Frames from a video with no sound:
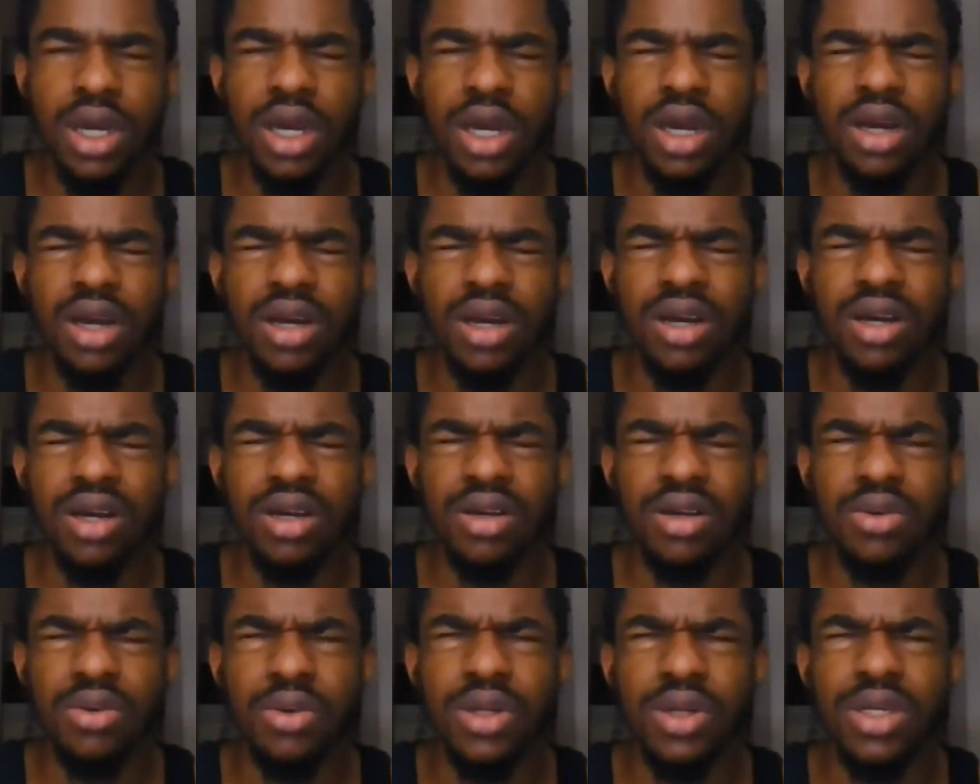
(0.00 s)

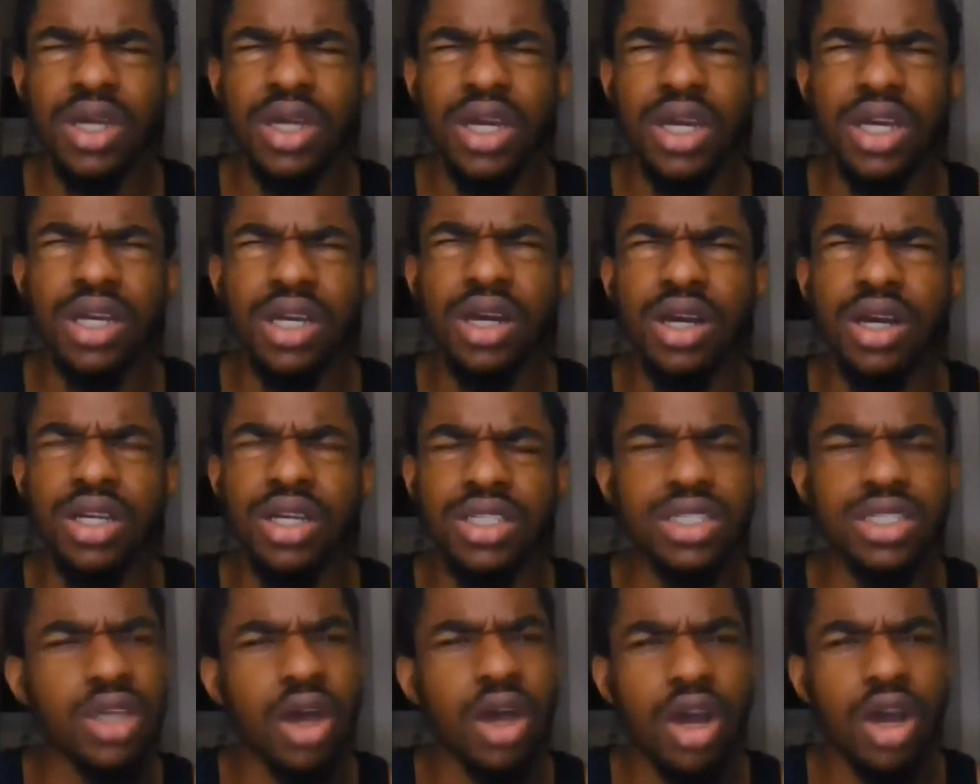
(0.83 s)

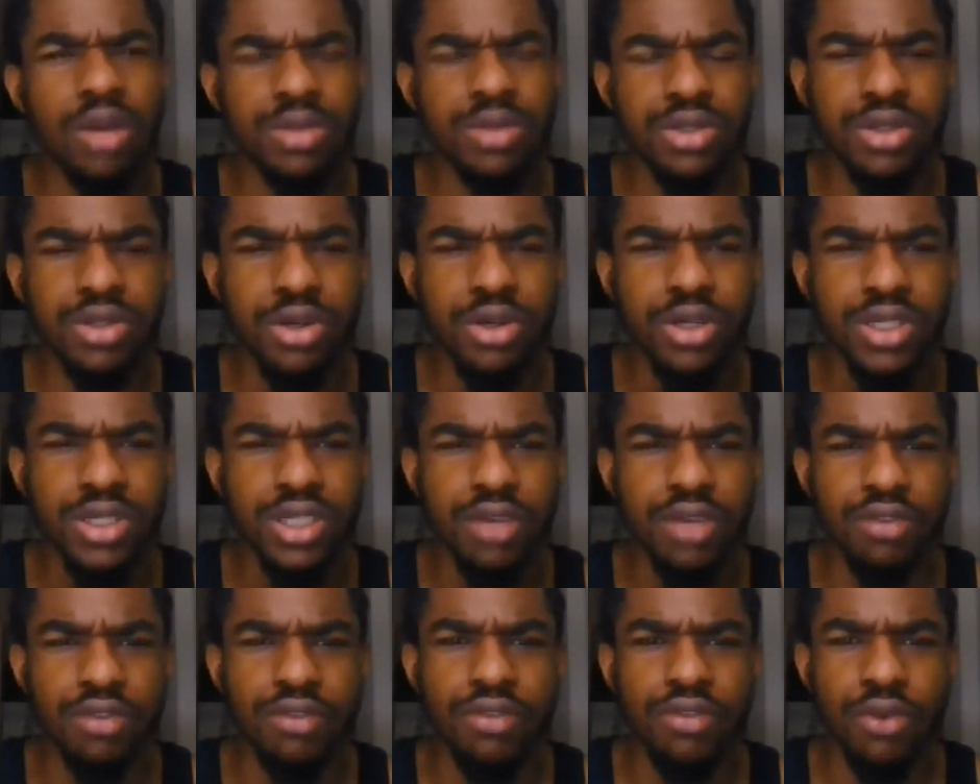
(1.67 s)
Psalms
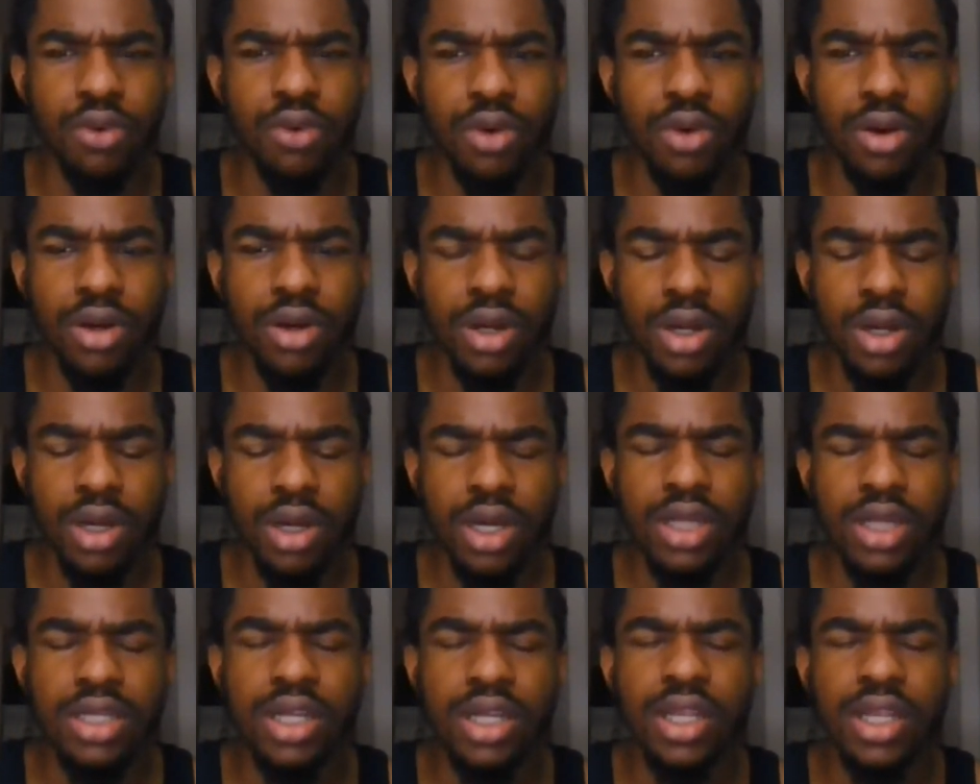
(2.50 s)
37:4.
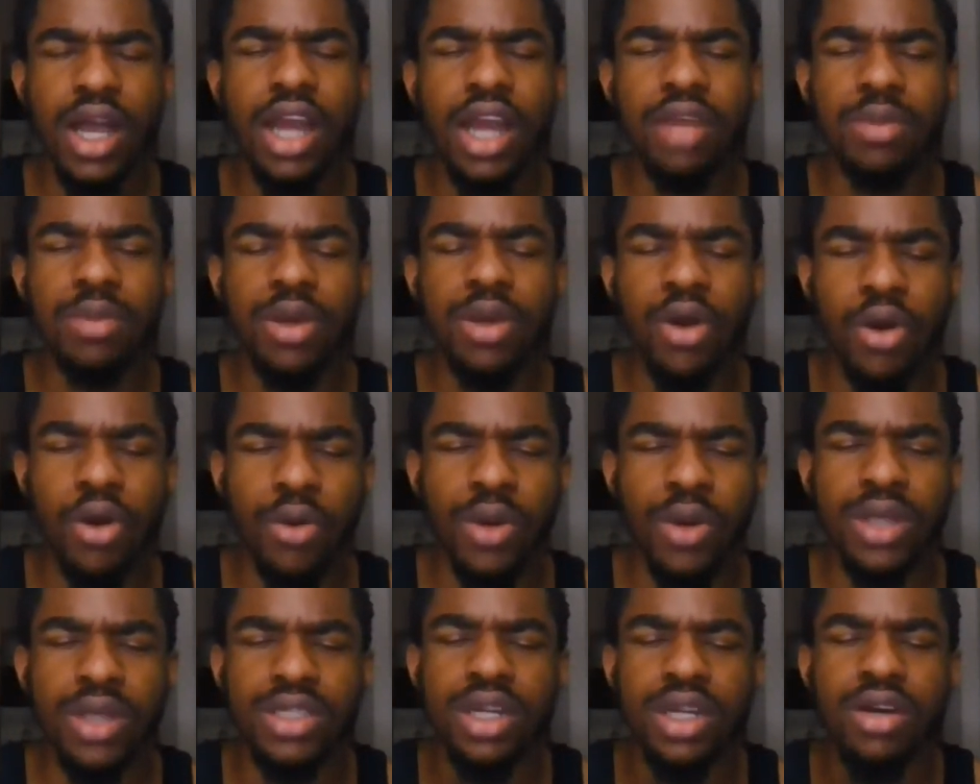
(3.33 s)
Delight in me
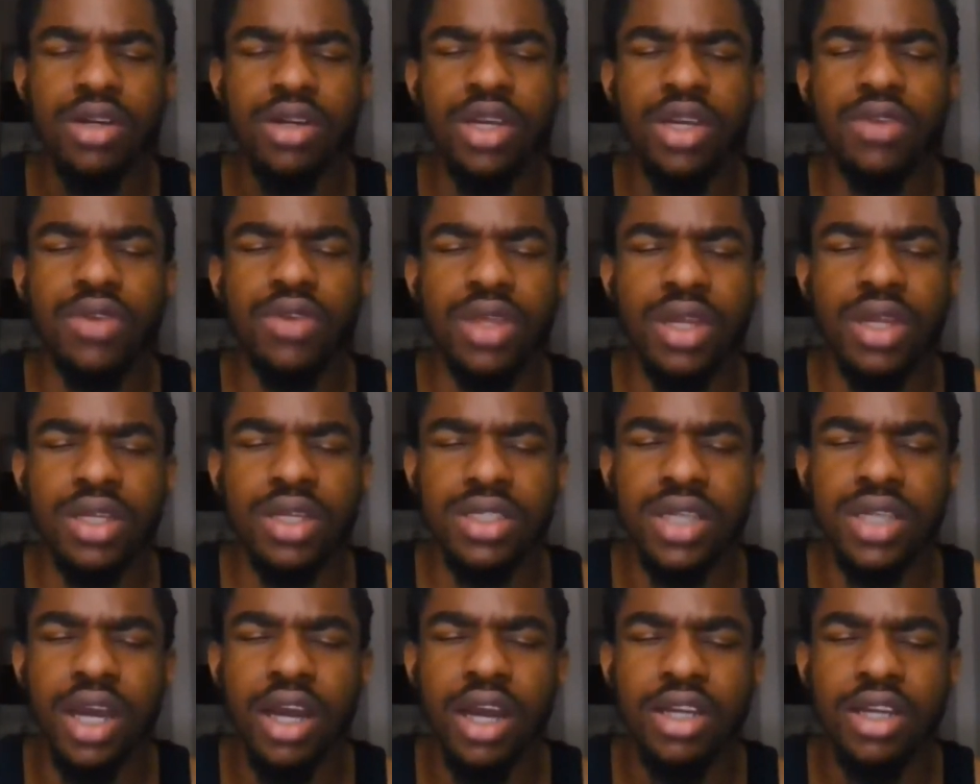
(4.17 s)
always, and I'll give you the
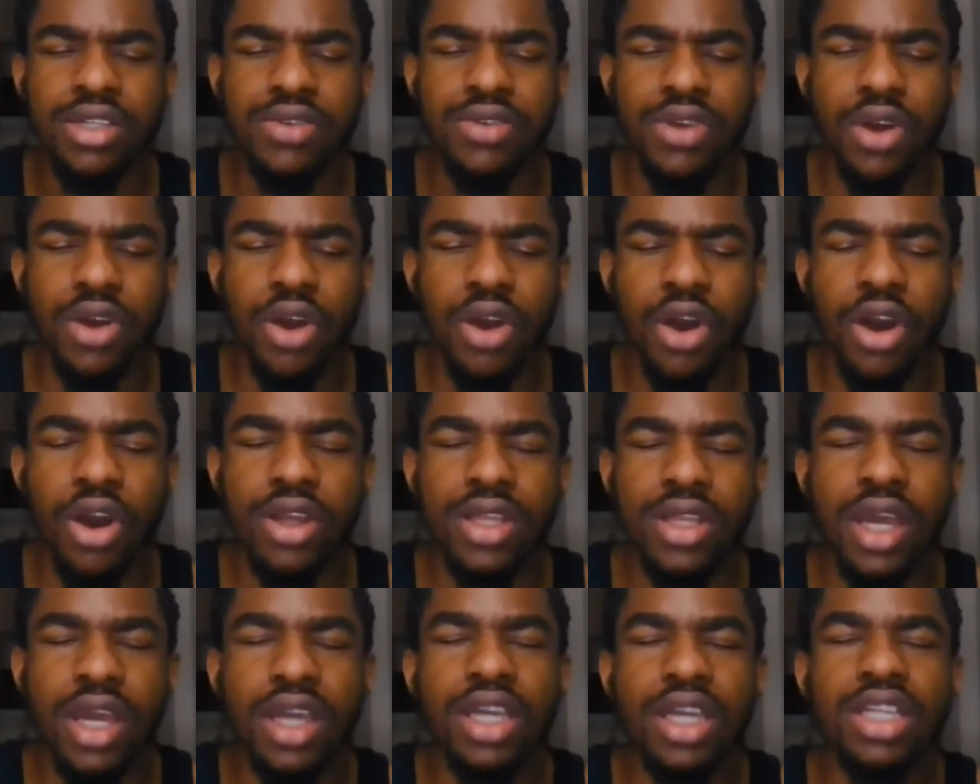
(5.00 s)
desires of your
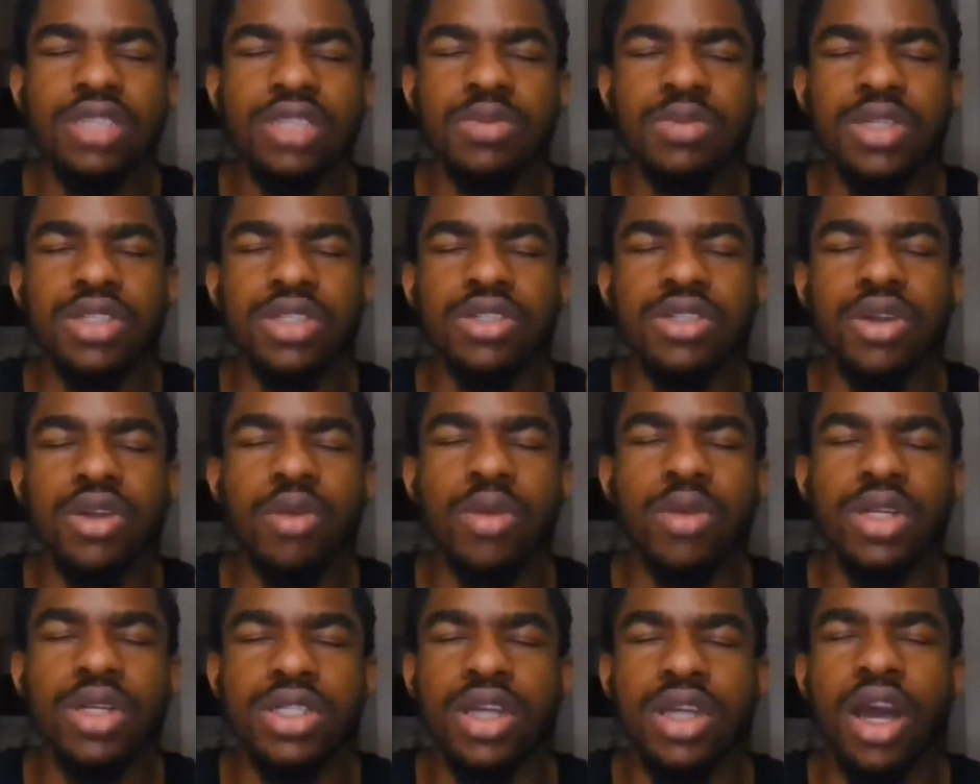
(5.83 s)
heart. That gives me so
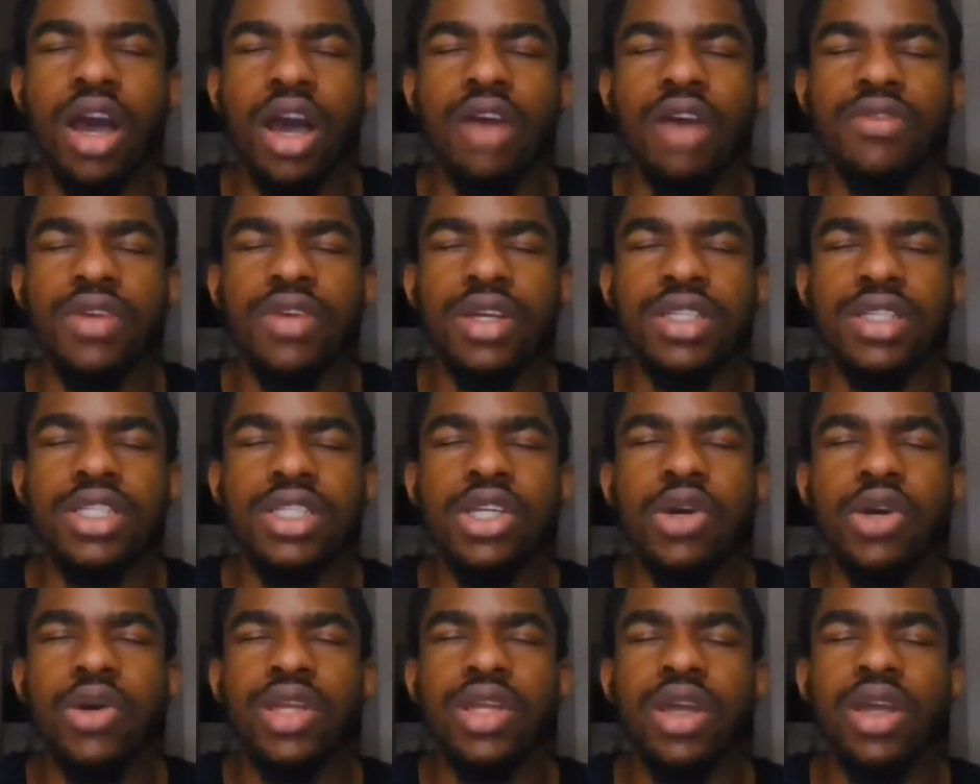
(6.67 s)
much confidence
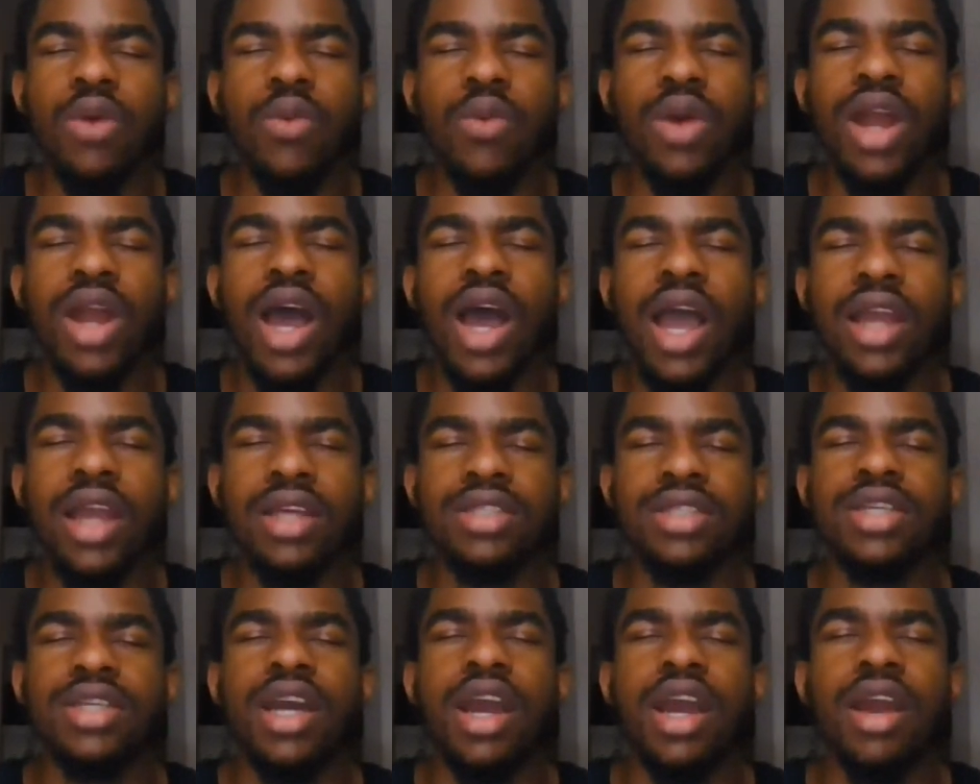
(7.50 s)
knowing that what I
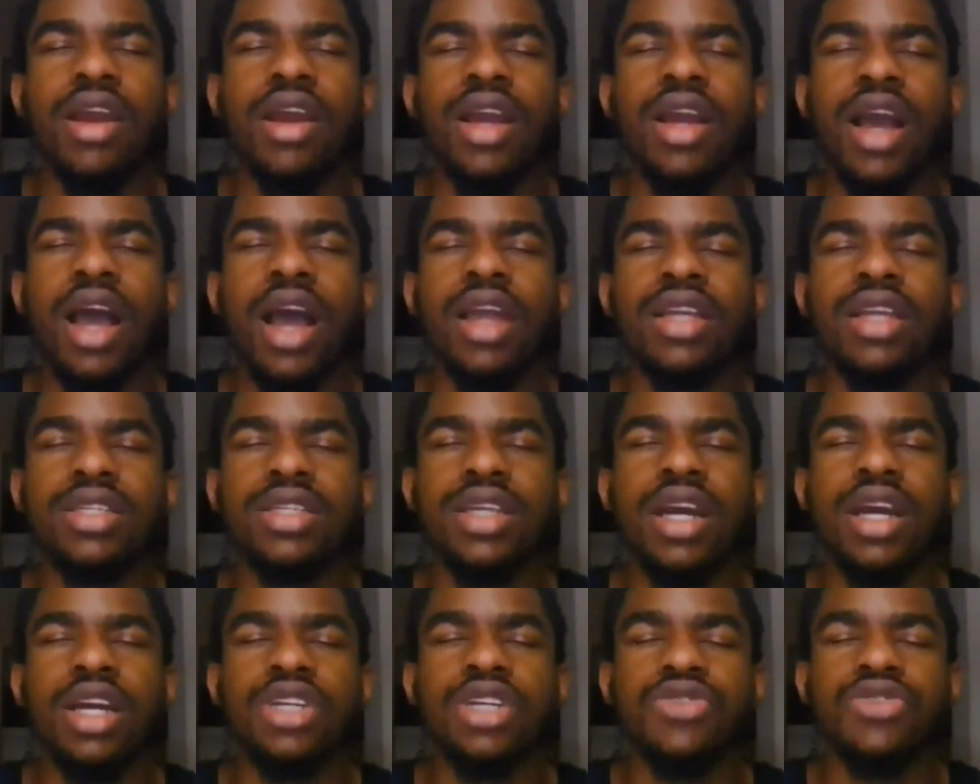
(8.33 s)
desire, God
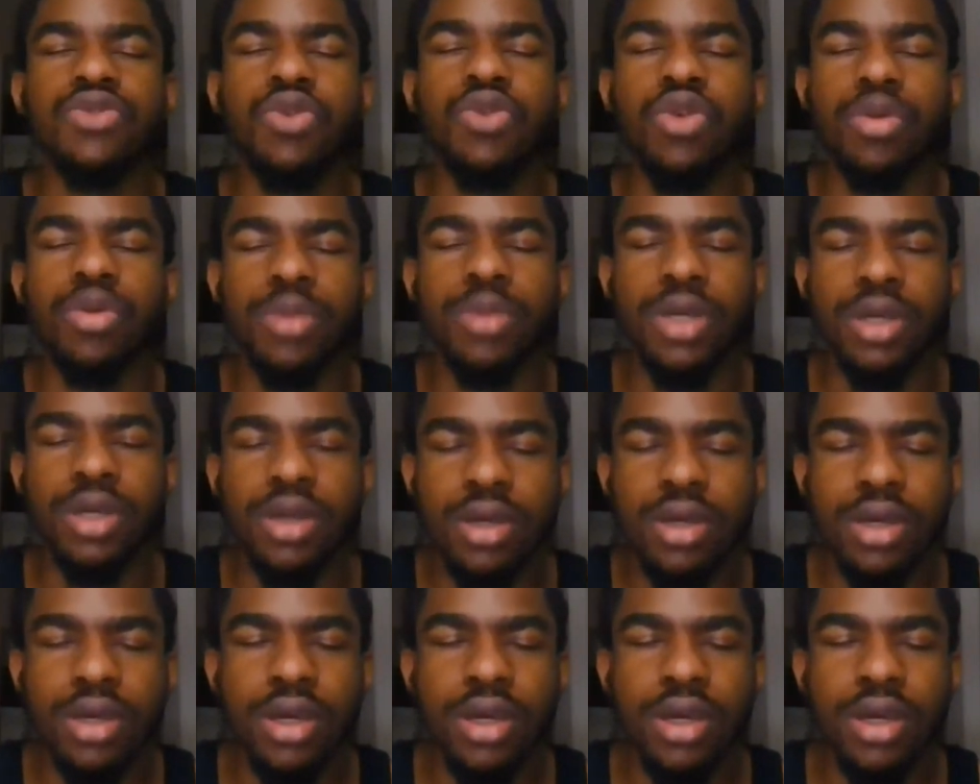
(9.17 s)
desires for me.